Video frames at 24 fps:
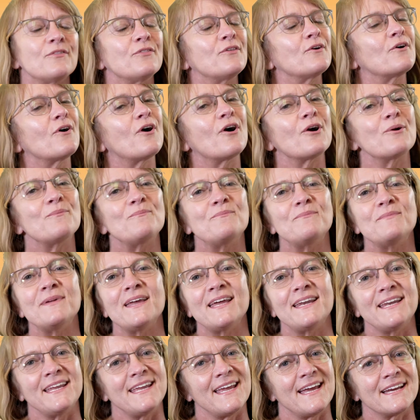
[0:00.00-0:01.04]
There are
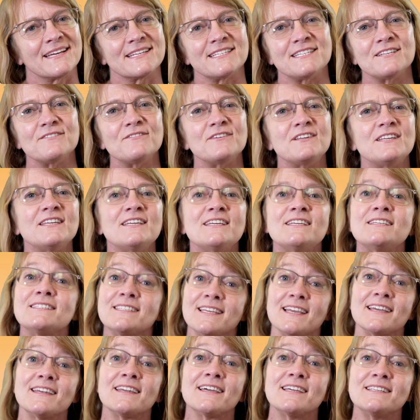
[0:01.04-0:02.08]
many activities
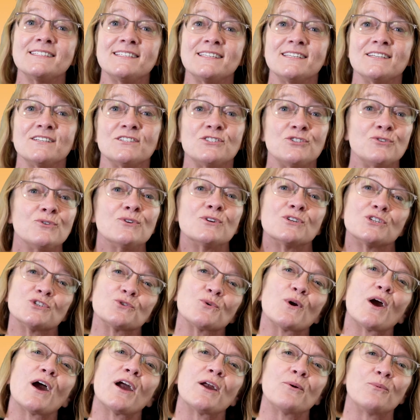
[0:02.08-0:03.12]
and ideas you can
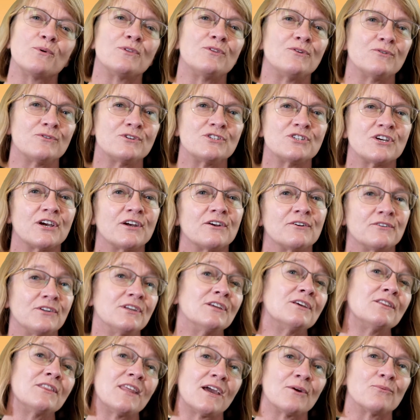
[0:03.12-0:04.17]
try with your child
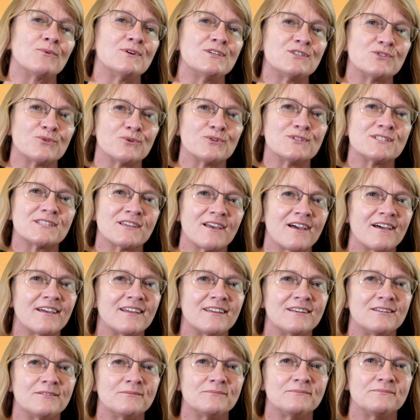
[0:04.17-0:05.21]
in that resource
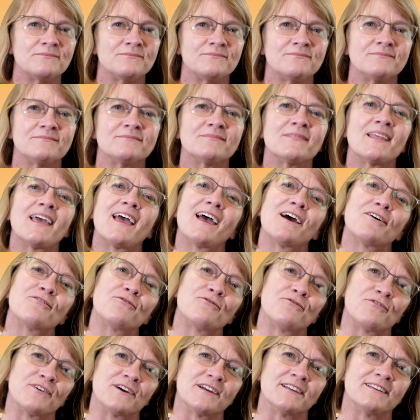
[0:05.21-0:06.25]
guide. Have
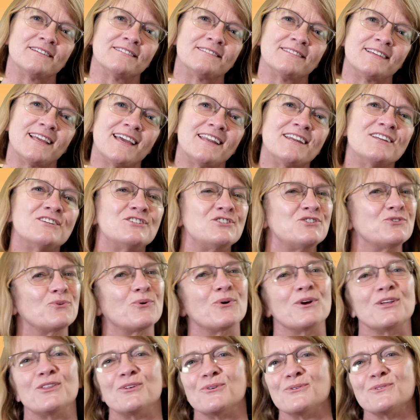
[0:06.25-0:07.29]
fun and
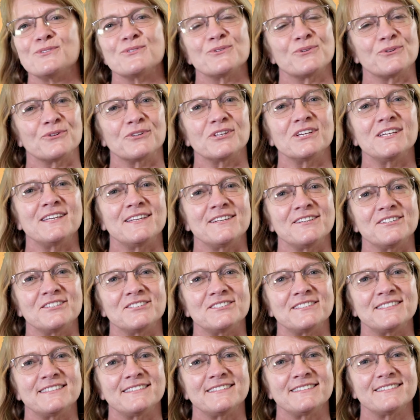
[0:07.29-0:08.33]
enjoy those early
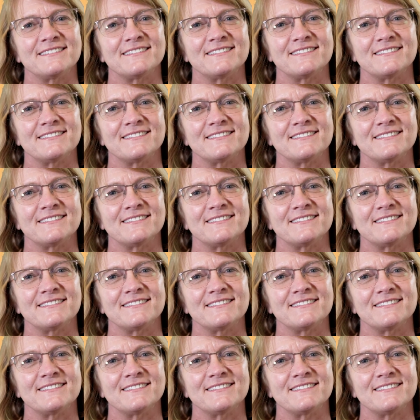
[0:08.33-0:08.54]
years.